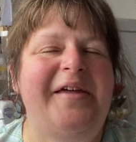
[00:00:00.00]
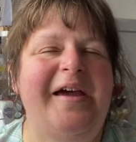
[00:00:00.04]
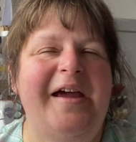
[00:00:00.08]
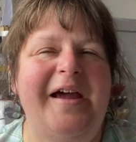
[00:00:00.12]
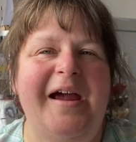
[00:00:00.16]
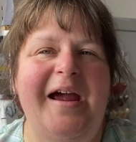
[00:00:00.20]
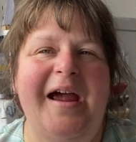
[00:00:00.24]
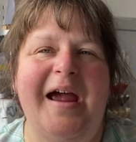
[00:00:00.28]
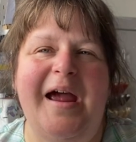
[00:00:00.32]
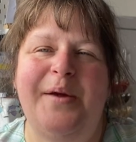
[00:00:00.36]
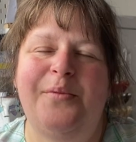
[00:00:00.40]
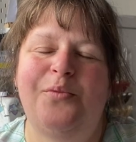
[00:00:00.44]

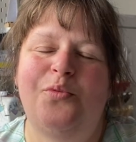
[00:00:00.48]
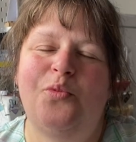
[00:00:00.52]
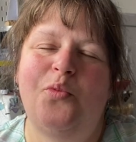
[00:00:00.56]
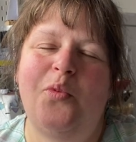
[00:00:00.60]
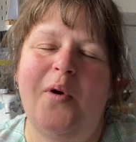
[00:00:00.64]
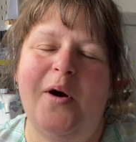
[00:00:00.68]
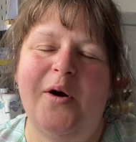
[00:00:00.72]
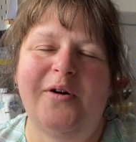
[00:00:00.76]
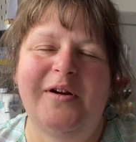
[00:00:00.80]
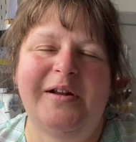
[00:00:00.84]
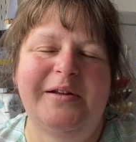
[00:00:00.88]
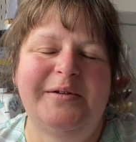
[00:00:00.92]
there and
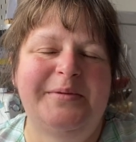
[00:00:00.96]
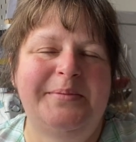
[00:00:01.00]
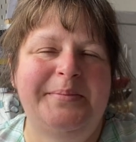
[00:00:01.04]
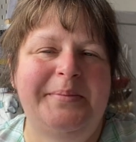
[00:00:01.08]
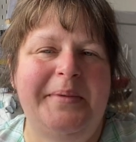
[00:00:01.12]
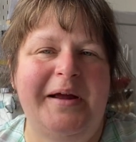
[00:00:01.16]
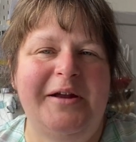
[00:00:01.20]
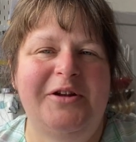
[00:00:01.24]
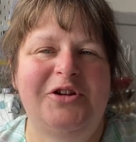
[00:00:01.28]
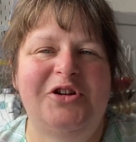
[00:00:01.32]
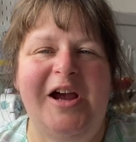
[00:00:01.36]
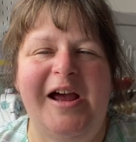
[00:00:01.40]
welcome to
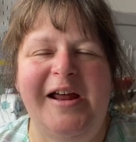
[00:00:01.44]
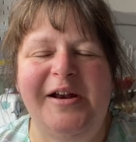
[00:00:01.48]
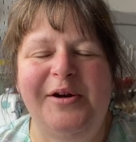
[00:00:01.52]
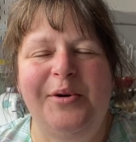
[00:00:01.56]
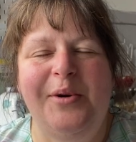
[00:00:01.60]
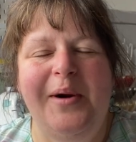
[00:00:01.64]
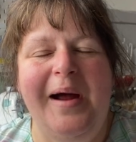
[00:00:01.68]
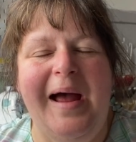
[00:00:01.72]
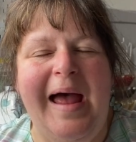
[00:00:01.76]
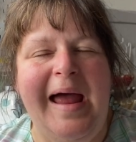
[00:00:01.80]
my channel.